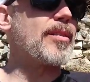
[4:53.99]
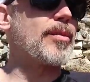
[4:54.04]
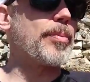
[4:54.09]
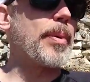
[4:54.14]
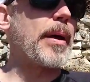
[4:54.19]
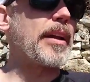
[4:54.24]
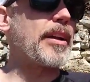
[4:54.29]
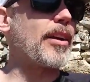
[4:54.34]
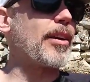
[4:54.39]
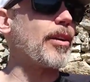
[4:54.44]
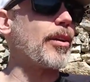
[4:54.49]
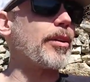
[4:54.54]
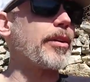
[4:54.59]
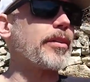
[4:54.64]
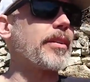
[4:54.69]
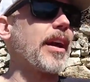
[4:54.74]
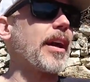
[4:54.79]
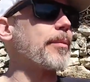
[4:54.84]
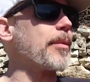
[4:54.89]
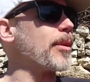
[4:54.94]
spending a lot
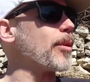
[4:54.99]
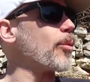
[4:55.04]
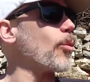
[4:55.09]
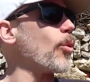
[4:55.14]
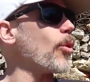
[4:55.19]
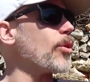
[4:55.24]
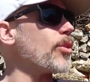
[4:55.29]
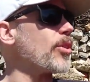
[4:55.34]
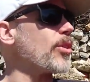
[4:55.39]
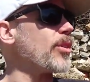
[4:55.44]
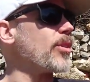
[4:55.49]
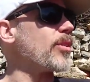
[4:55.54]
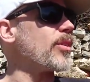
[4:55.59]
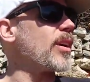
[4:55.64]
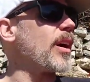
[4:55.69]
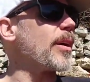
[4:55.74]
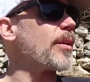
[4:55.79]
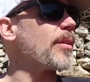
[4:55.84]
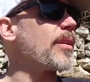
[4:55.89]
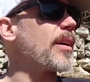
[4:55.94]
of time in the water.
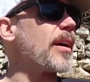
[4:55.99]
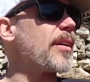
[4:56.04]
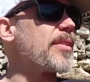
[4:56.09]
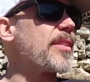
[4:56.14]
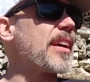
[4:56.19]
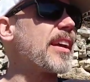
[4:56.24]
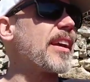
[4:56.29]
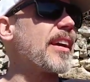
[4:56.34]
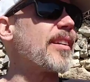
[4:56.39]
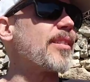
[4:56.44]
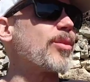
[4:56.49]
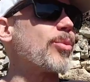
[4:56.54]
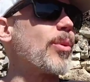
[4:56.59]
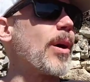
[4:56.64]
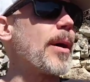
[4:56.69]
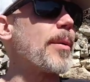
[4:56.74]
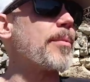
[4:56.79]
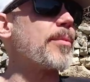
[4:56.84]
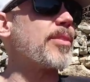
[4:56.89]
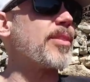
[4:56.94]
I, I think I
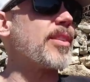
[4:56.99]
swam